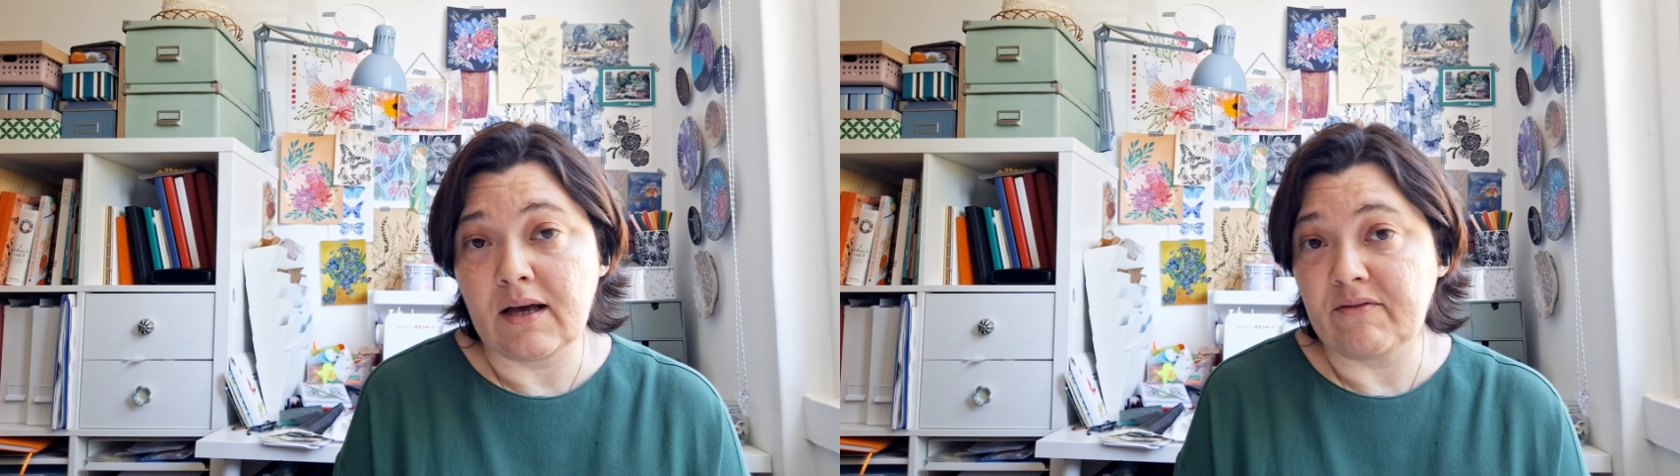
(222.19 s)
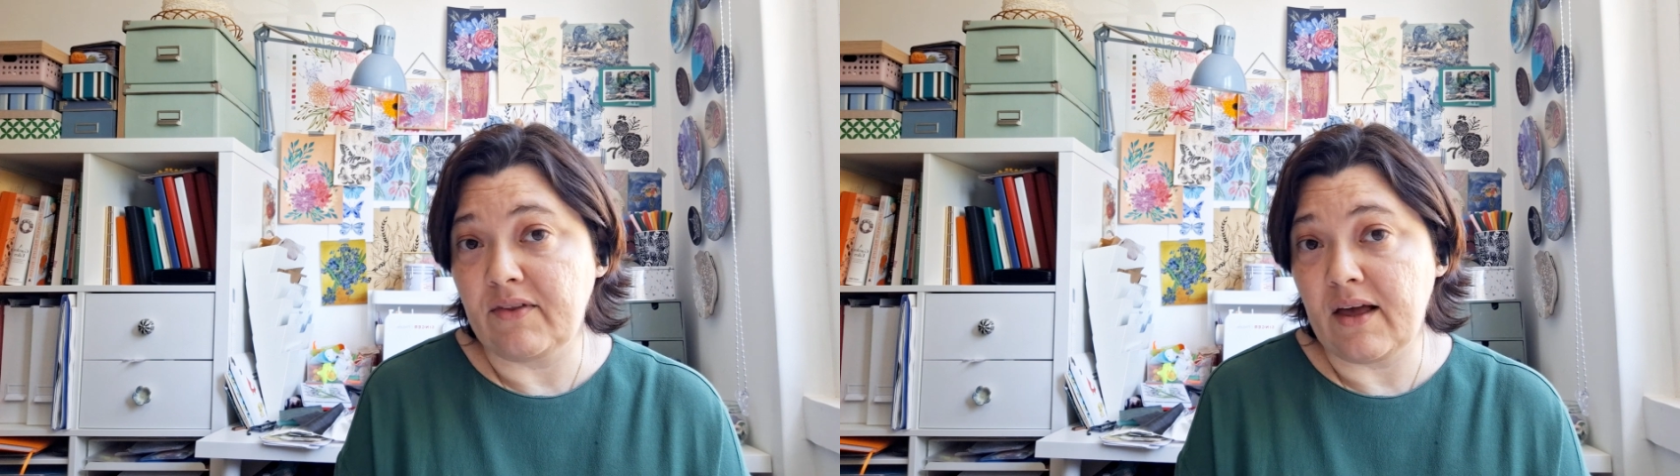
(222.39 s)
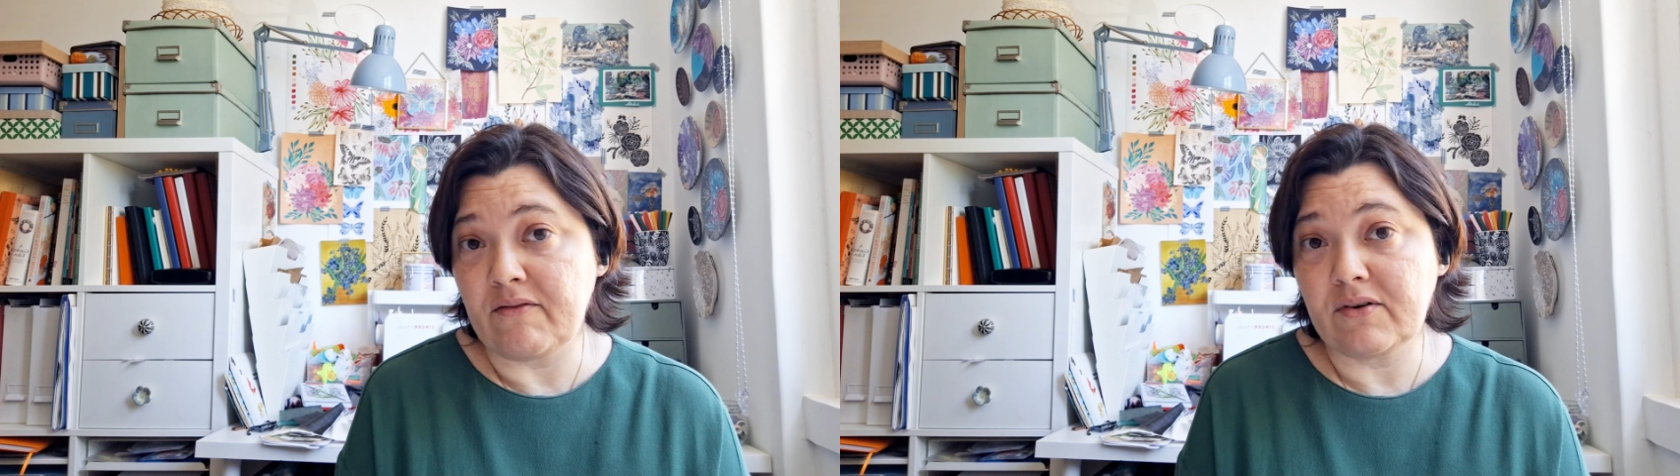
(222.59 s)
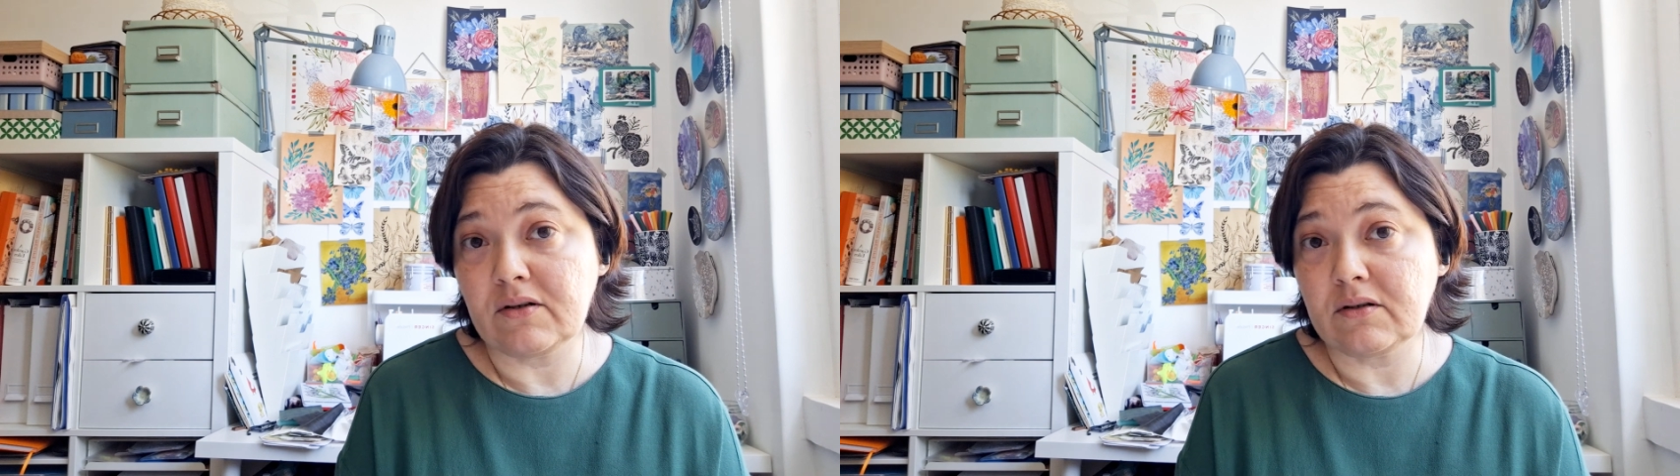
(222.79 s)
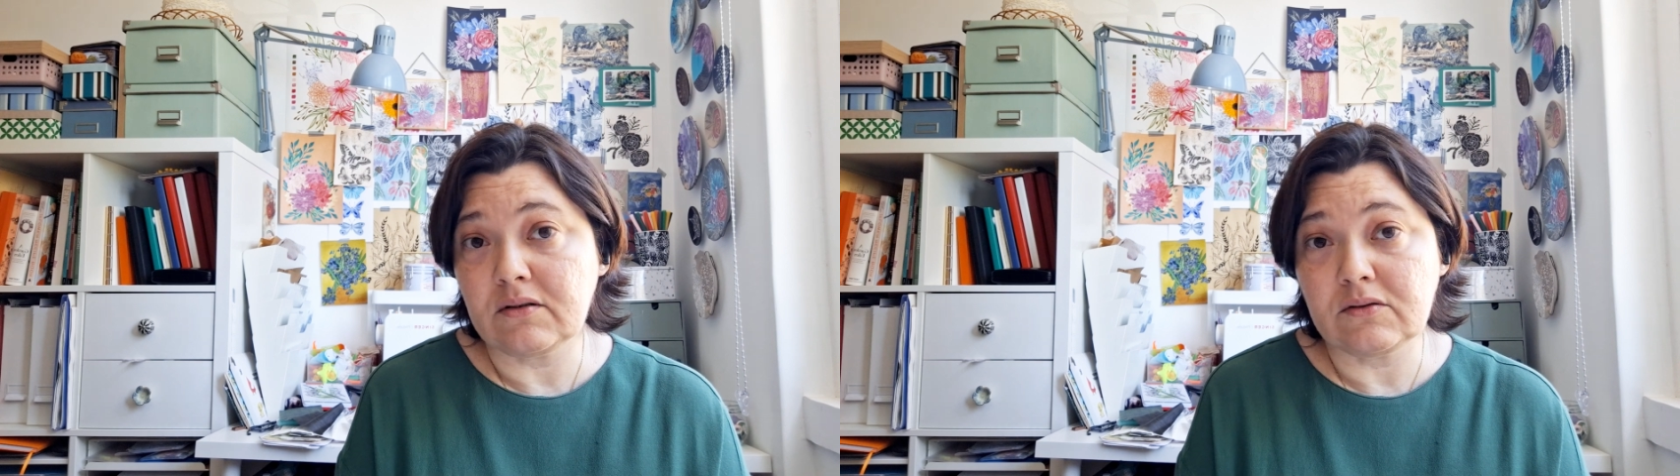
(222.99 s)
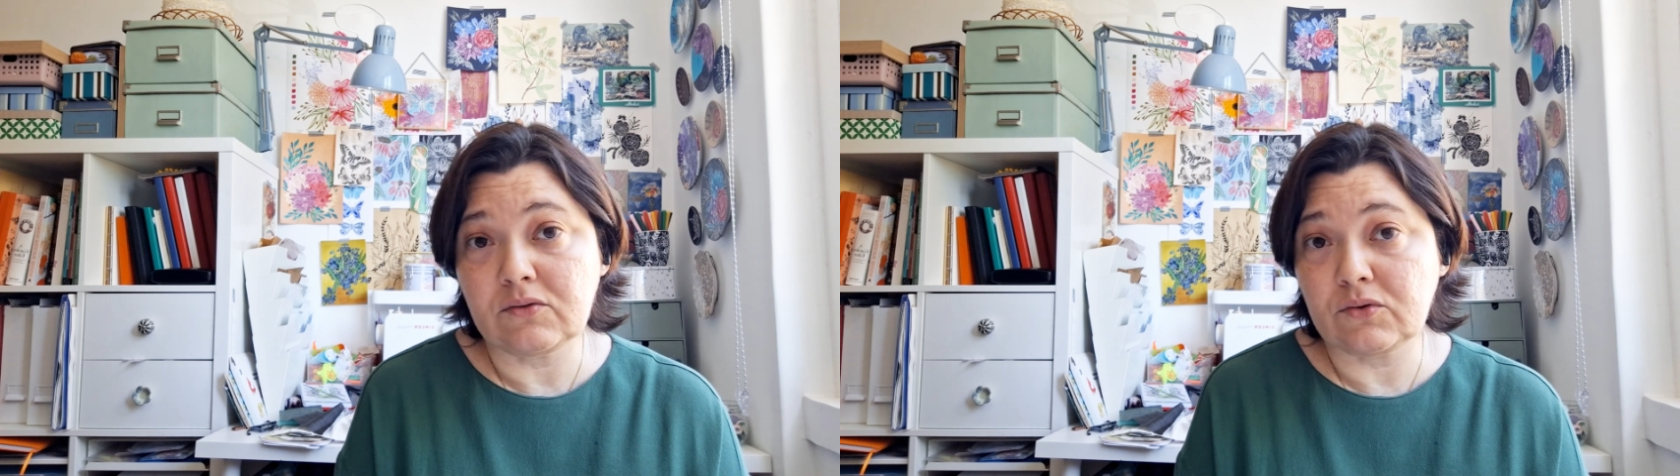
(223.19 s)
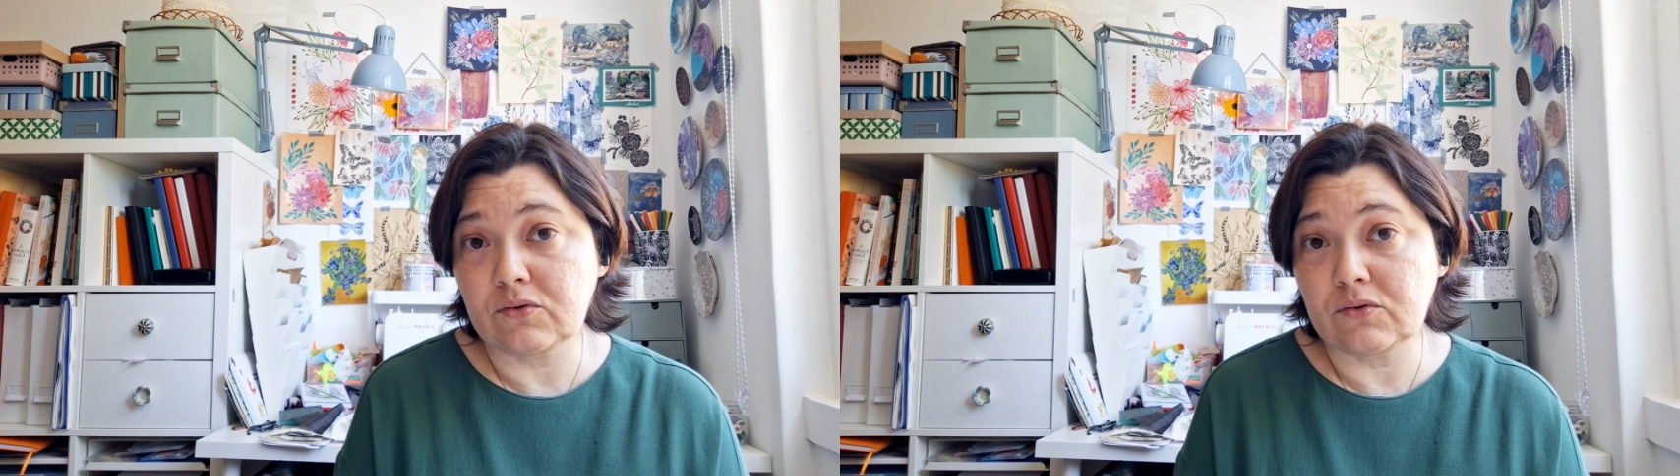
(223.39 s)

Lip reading: have never